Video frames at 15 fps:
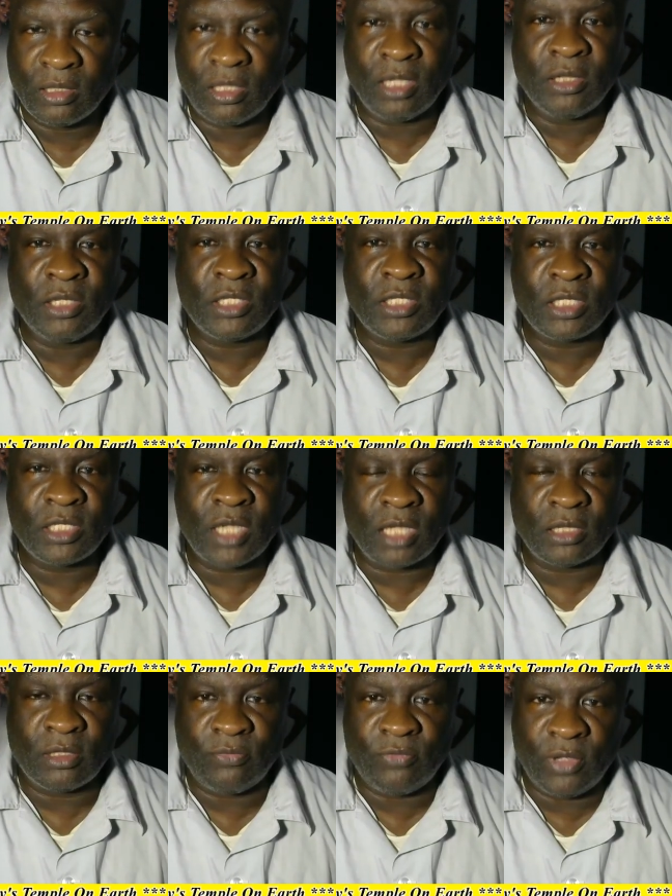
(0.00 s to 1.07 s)
then this is
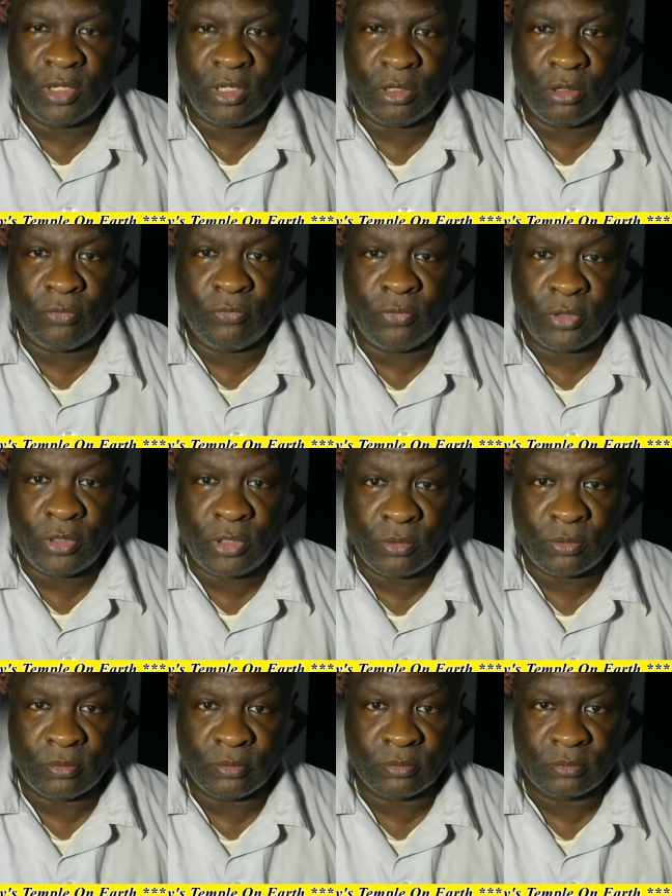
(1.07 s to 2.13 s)
not the video for you.